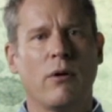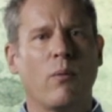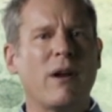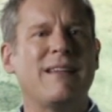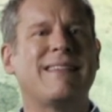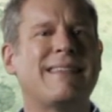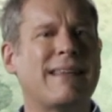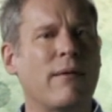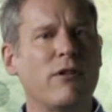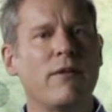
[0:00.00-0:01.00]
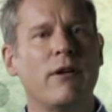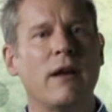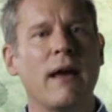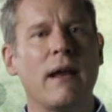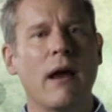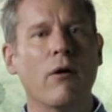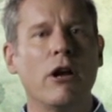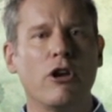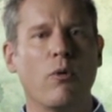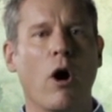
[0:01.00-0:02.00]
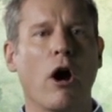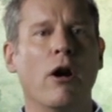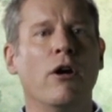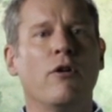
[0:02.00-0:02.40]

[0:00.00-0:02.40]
What a devil of a knight-errant you are,